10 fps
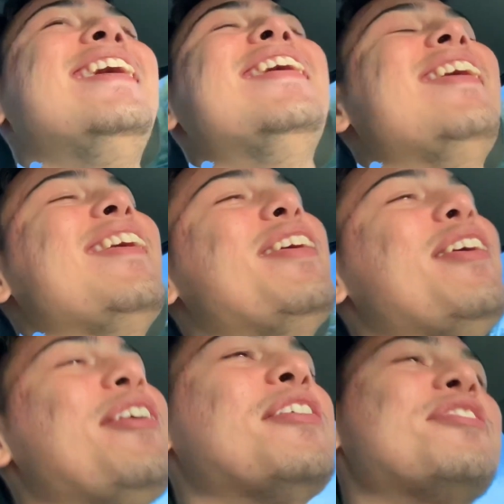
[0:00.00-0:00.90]

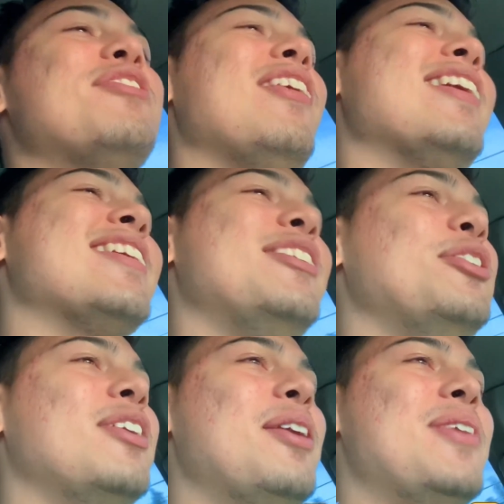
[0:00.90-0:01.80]
Oh fuck,
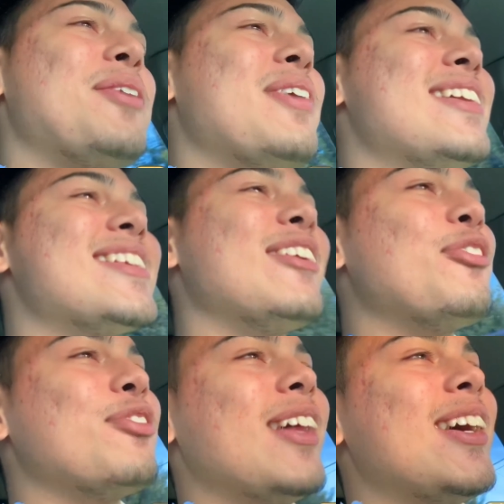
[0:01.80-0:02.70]
dude, I make myself
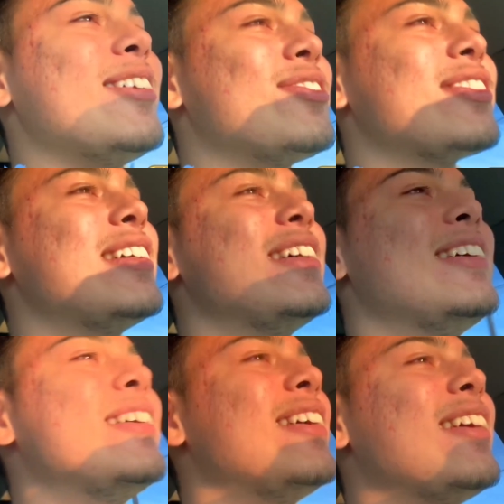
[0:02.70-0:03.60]
laugh.
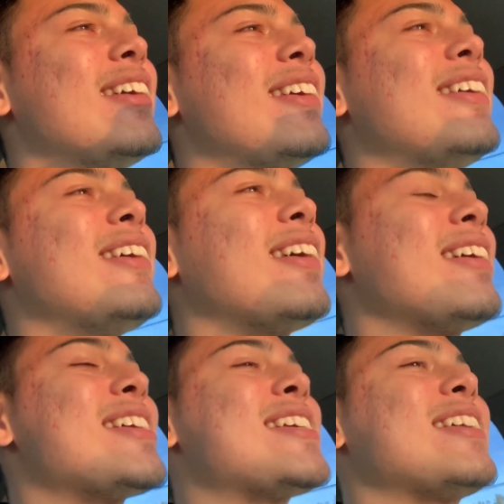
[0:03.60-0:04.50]
Oh
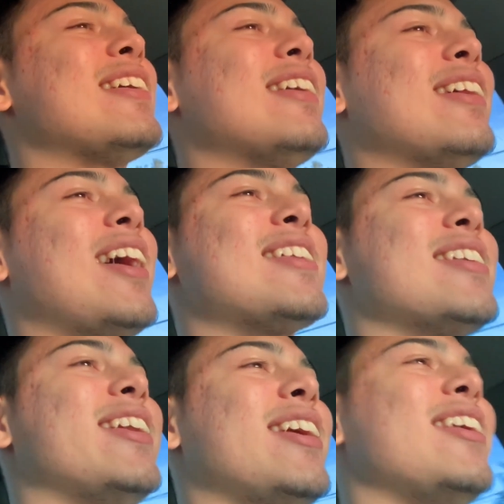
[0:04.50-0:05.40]
shit, that's a
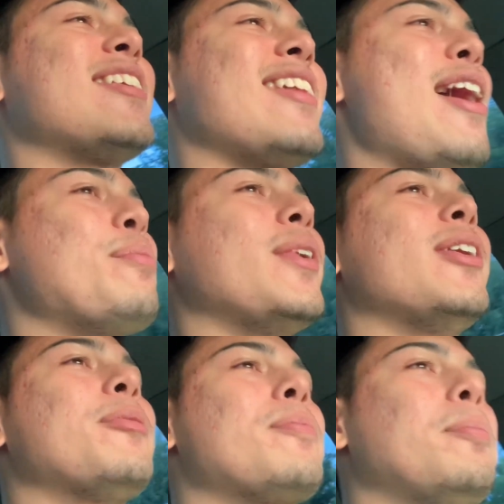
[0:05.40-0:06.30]
knee slapper.
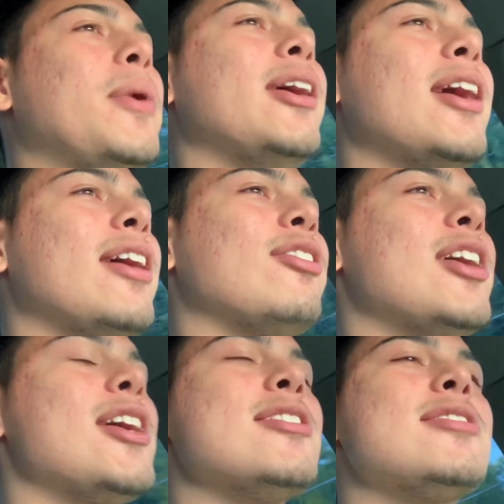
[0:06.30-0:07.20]
But yeah, you
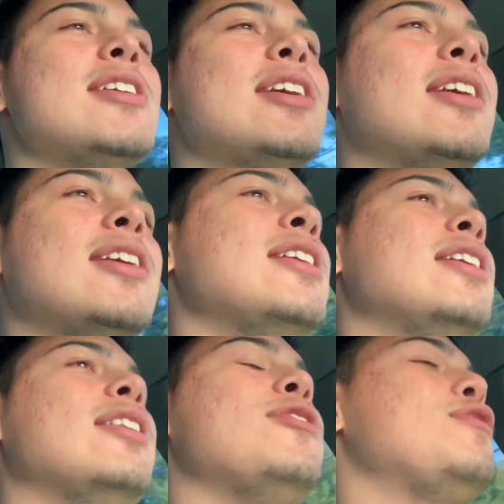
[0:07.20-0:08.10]
guys,
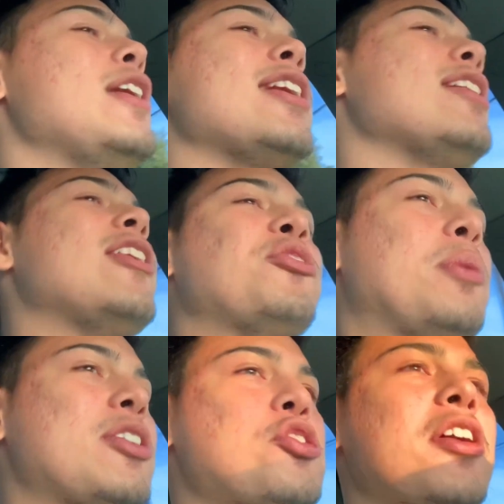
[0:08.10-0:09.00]
fuck, I lost my
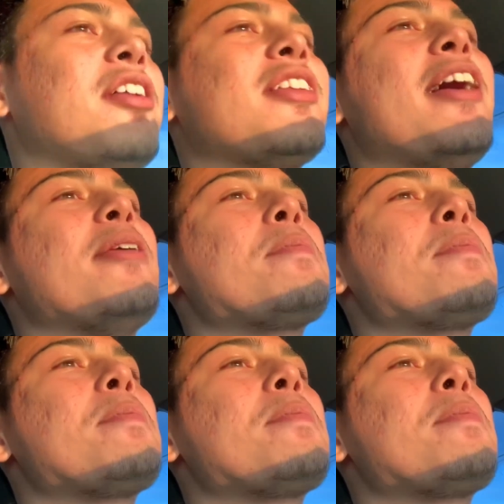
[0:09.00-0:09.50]
train of thought.